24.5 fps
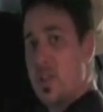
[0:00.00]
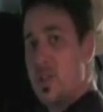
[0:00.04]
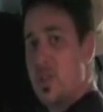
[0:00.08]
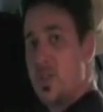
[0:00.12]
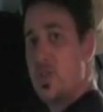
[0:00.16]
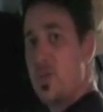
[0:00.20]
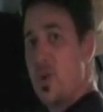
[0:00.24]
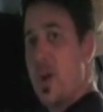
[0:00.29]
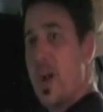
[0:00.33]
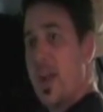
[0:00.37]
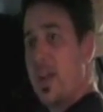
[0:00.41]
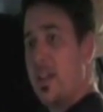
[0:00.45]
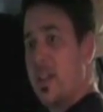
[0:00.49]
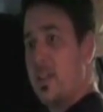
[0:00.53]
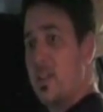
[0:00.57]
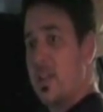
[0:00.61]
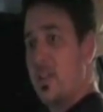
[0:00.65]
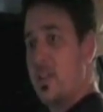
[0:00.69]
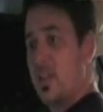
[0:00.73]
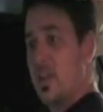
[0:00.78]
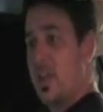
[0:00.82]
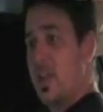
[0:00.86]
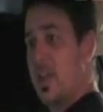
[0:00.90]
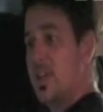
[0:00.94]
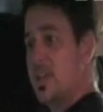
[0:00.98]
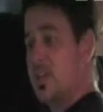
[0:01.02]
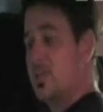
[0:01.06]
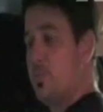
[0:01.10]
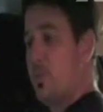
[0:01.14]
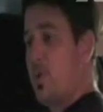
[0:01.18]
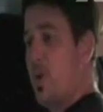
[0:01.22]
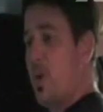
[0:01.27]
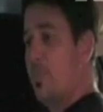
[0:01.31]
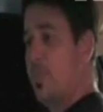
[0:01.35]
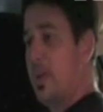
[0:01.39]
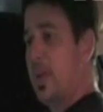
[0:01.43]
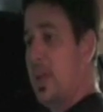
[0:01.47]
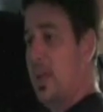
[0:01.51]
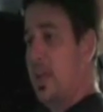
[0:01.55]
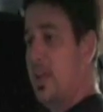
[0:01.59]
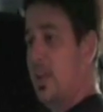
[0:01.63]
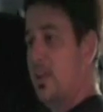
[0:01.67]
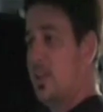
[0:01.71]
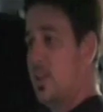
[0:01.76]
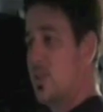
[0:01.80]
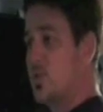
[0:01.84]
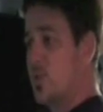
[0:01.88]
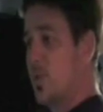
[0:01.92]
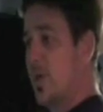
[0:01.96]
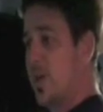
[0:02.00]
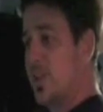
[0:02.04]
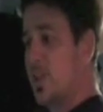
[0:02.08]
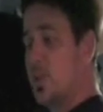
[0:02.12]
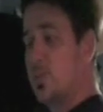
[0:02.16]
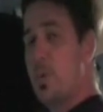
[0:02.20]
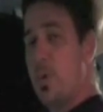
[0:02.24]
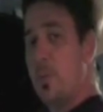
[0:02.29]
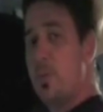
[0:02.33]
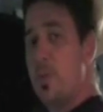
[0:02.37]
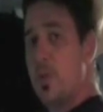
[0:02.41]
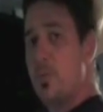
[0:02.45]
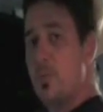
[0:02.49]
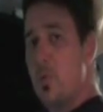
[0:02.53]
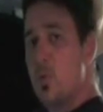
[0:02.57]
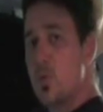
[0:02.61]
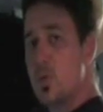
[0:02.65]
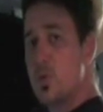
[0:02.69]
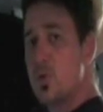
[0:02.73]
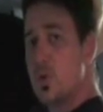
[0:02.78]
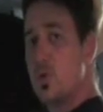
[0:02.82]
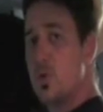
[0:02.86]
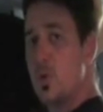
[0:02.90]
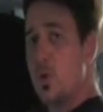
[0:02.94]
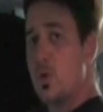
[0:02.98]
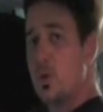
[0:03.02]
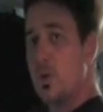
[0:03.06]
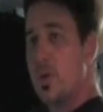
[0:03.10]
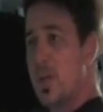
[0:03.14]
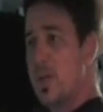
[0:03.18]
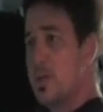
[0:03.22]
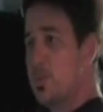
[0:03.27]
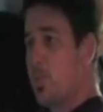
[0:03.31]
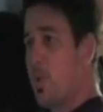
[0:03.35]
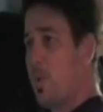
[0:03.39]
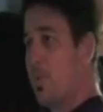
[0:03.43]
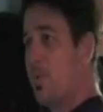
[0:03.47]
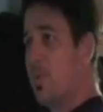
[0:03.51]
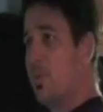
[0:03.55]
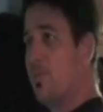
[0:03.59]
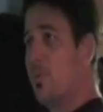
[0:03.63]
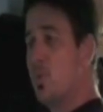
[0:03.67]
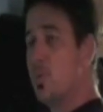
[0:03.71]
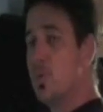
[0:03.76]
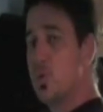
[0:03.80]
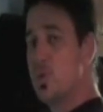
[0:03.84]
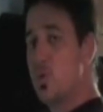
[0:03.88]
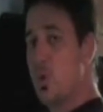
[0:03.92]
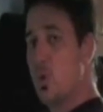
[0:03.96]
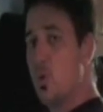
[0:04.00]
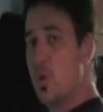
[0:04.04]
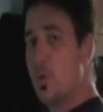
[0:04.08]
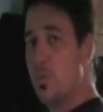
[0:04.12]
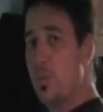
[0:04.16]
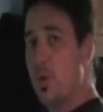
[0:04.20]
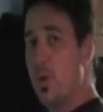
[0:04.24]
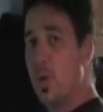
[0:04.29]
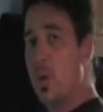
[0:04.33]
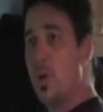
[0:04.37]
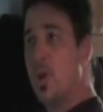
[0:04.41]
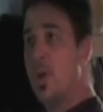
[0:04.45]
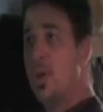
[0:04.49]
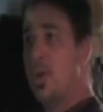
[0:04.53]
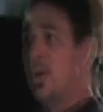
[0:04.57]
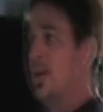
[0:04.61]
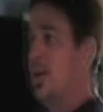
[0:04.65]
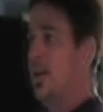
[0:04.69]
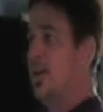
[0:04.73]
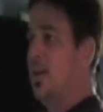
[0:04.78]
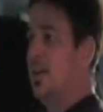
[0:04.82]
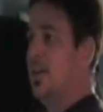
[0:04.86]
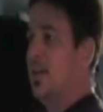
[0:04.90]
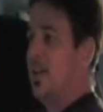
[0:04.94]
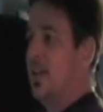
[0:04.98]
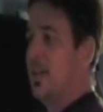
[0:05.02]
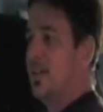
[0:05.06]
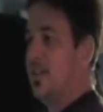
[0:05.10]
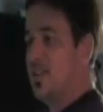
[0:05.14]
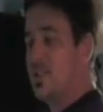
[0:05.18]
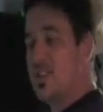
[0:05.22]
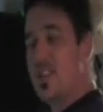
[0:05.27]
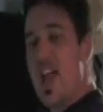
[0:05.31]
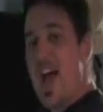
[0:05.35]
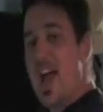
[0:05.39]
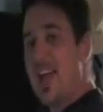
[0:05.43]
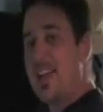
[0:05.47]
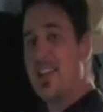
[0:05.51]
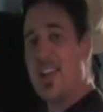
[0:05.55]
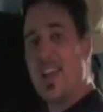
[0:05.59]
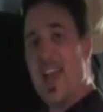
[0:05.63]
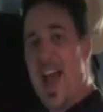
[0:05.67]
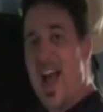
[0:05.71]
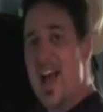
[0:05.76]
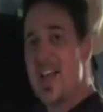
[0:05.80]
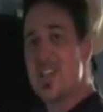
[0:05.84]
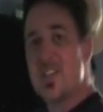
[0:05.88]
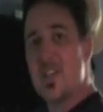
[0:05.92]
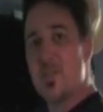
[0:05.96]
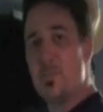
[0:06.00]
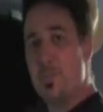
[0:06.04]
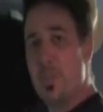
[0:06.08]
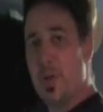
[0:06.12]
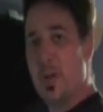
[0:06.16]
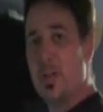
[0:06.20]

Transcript: The strength is probably the most notable. This lactic acid